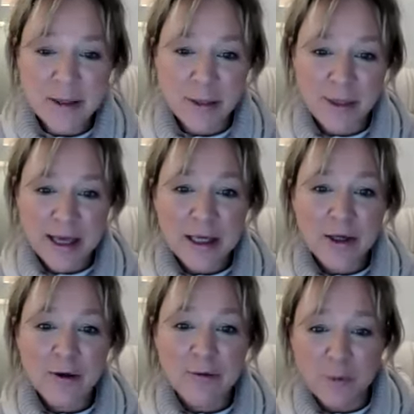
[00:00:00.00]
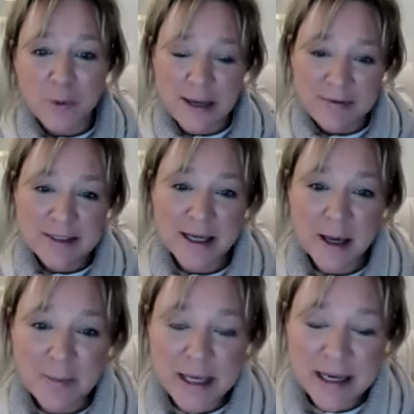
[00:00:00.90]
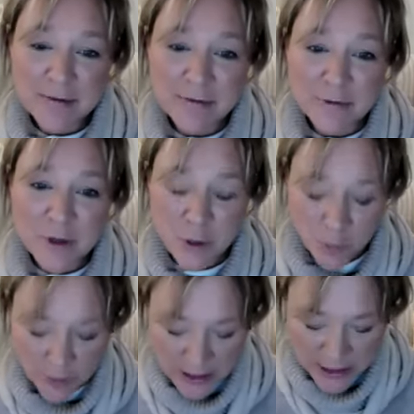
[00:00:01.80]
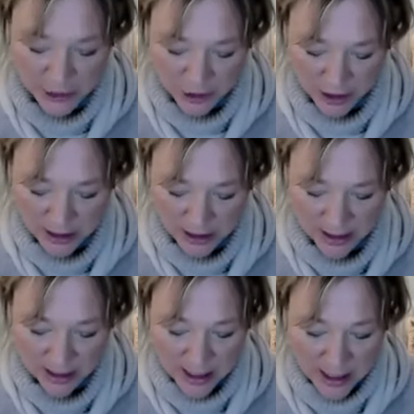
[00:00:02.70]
thank you for whatever's coming in for you on this journey.